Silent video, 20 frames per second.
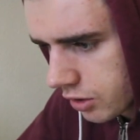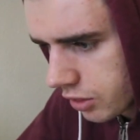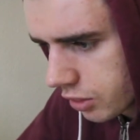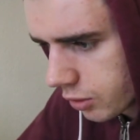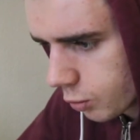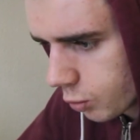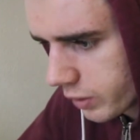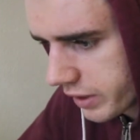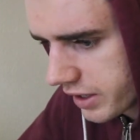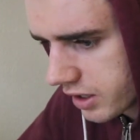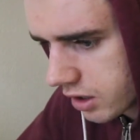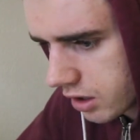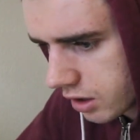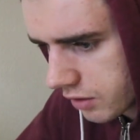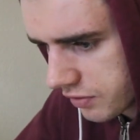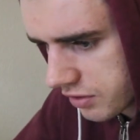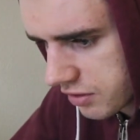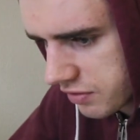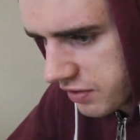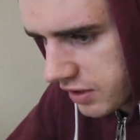the winner
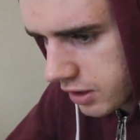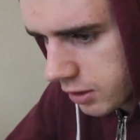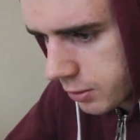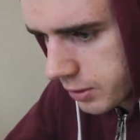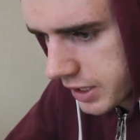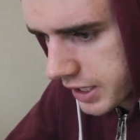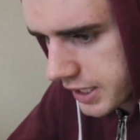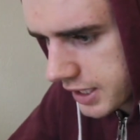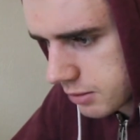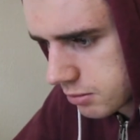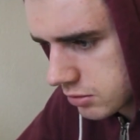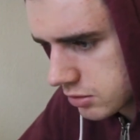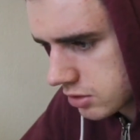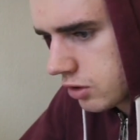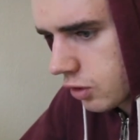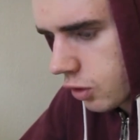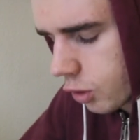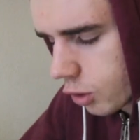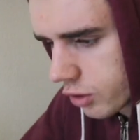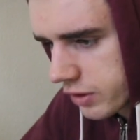of the Velo
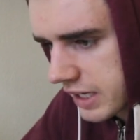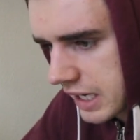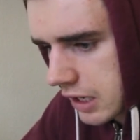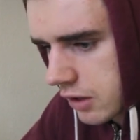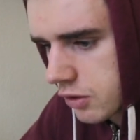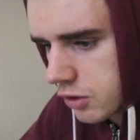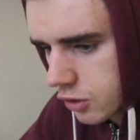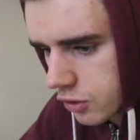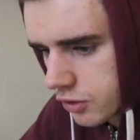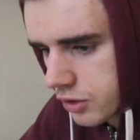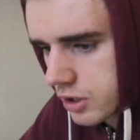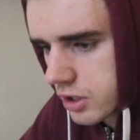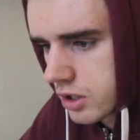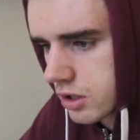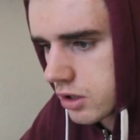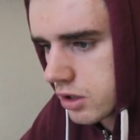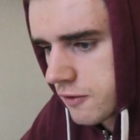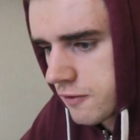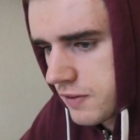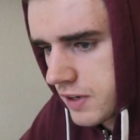Games Tour Down
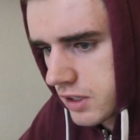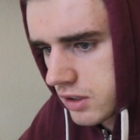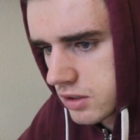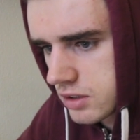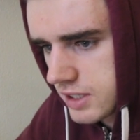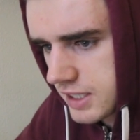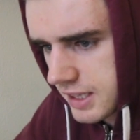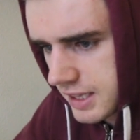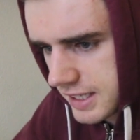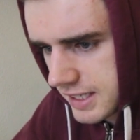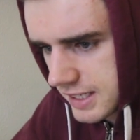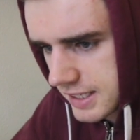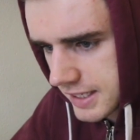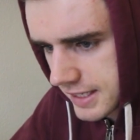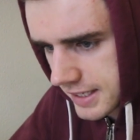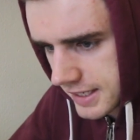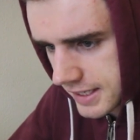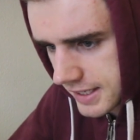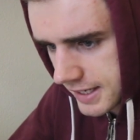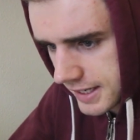Under Fantasy
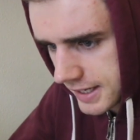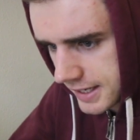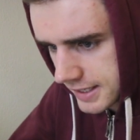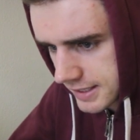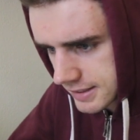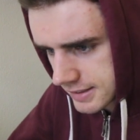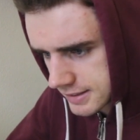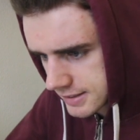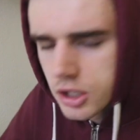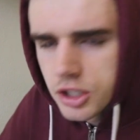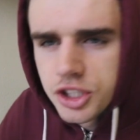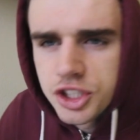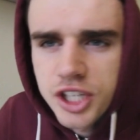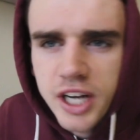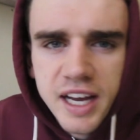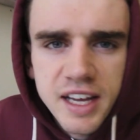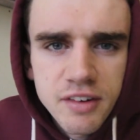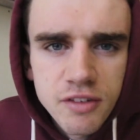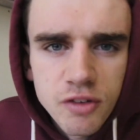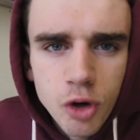League is
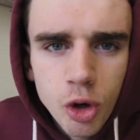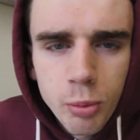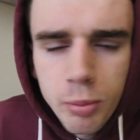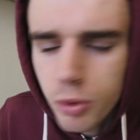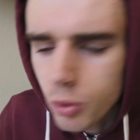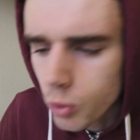Chain Rub